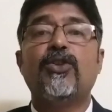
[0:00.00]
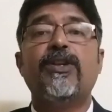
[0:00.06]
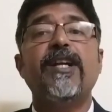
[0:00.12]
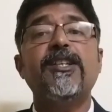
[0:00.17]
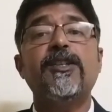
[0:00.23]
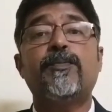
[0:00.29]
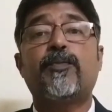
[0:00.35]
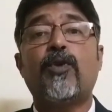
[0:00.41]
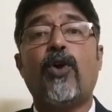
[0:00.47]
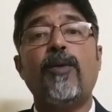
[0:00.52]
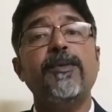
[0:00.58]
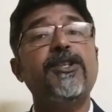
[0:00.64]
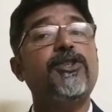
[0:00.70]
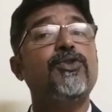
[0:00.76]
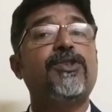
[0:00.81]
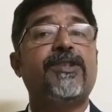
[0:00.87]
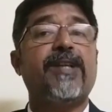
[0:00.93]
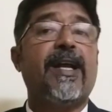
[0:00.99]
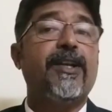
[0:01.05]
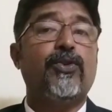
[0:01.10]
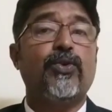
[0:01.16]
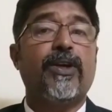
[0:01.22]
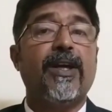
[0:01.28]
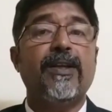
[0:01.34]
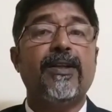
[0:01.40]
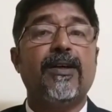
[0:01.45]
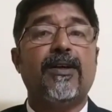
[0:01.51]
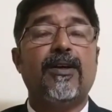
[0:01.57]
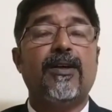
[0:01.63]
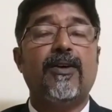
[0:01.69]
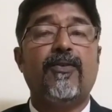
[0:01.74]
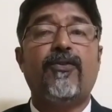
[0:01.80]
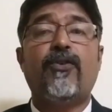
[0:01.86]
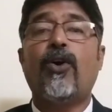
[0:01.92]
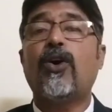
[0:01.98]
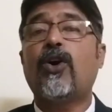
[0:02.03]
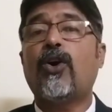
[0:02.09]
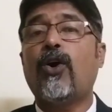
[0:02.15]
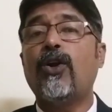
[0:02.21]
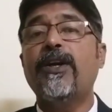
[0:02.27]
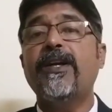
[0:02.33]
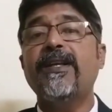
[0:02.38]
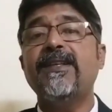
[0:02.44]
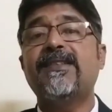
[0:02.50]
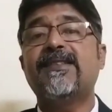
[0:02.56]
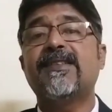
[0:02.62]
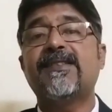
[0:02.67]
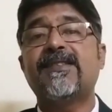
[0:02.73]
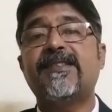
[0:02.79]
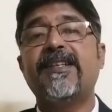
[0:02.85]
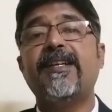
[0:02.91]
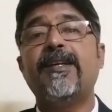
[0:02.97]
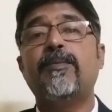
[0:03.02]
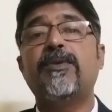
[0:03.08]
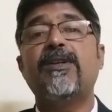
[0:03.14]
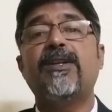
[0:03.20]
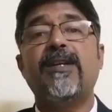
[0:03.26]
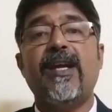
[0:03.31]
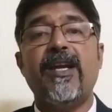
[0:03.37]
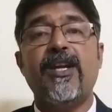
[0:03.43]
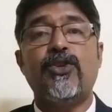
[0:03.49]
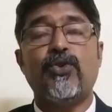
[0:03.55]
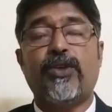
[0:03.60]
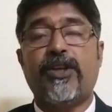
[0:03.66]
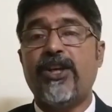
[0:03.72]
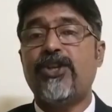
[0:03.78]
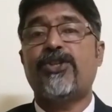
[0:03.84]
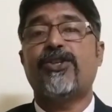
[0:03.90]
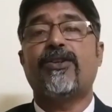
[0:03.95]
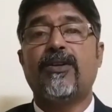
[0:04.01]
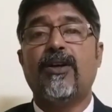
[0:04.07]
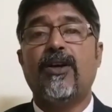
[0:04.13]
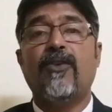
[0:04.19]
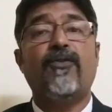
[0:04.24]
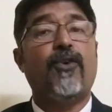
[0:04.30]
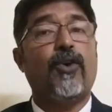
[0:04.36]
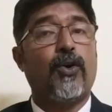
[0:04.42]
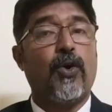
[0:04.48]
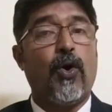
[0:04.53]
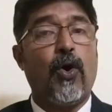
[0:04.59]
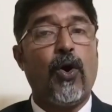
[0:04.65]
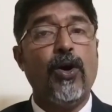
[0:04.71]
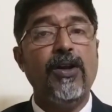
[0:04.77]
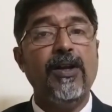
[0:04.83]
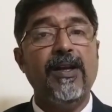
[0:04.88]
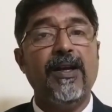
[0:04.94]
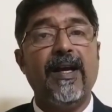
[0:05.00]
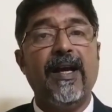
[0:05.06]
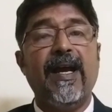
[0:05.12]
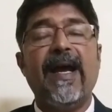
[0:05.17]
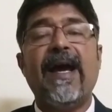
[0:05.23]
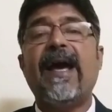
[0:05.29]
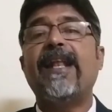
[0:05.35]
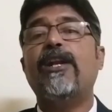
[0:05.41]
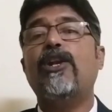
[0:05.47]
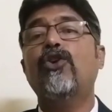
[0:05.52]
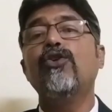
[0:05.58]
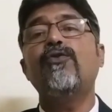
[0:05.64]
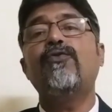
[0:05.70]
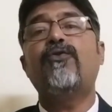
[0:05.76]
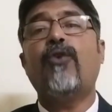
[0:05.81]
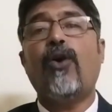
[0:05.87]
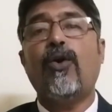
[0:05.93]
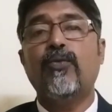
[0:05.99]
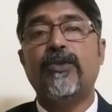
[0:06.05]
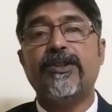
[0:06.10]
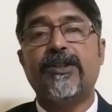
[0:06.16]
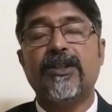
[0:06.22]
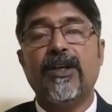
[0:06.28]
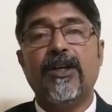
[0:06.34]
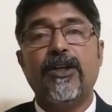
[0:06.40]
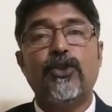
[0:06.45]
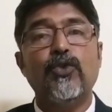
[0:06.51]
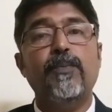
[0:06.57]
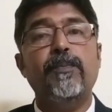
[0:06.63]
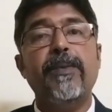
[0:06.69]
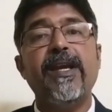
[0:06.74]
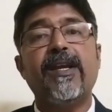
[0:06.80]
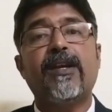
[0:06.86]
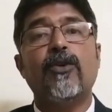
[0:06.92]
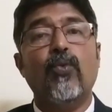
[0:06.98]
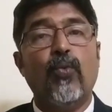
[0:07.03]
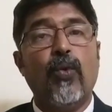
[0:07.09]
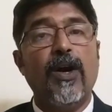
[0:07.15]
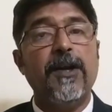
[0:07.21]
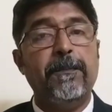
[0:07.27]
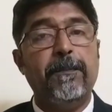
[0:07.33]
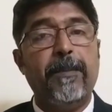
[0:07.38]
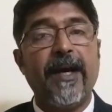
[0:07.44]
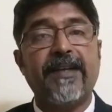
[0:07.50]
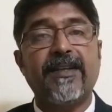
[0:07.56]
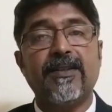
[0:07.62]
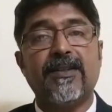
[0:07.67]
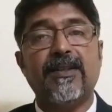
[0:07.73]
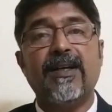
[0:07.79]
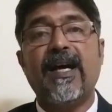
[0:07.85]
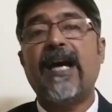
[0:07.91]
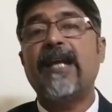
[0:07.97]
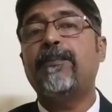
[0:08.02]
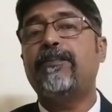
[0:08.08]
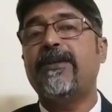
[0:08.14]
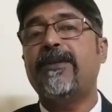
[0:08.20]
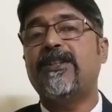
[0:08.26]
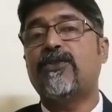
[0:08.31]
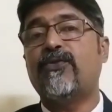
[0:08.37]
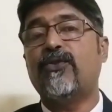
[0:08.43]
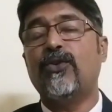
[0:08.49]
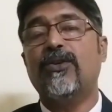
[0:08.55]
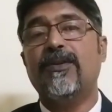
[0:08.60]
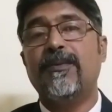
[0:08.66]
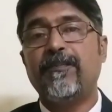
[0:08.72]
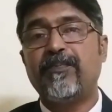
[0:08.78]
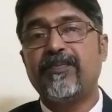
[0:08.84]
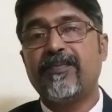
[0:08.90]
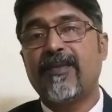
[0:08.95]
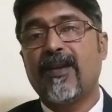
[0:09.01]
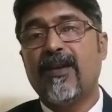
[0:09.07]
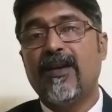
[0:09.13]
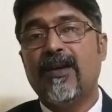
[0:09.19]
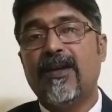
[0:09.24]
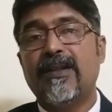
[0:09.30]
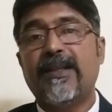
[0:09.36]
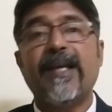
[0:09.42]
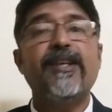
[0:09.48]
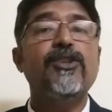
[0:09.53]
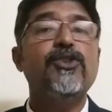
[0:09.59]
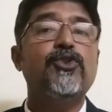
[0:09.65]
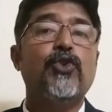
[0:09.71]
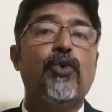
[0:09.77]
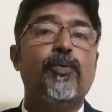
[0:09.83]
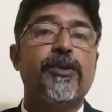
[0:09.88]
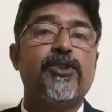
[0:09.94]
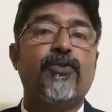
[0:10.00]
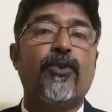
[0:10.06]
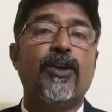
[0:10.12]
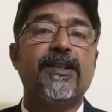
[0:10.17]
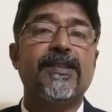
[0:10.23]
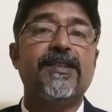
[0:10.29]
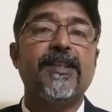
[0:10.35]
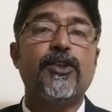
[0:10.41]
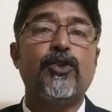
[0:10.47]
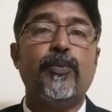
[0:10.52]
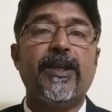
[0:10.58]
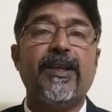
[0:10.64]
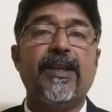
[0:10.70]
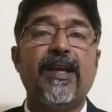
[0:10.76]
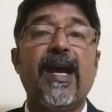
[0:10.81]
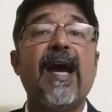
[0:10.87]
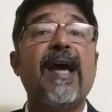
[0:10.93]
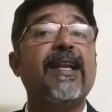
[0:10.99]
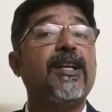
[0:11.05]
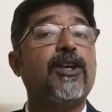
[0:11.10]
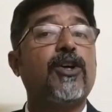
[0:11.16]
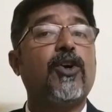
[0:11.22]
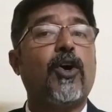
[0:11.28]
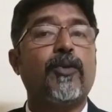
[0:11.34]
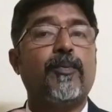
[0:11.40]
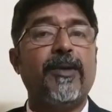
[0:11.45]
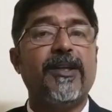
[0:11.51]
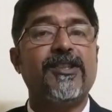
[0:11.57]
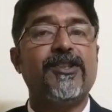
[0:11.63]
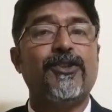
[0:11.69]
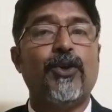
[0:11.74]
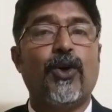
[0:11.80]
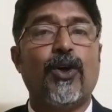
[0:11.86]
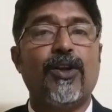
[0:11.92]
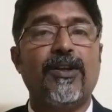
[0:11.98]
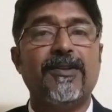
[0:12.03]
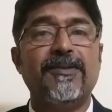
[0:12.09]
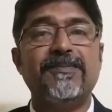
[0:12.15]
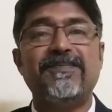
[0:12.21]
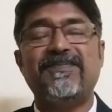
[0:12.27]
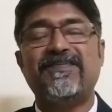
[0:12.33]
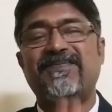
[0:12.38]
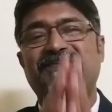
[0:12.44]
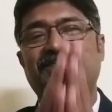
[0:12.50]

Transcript: so let's promise to stand together for quality sustainable education for all and look forward to make world better and peaceful. Thank you so much for listening to me and God bless you all.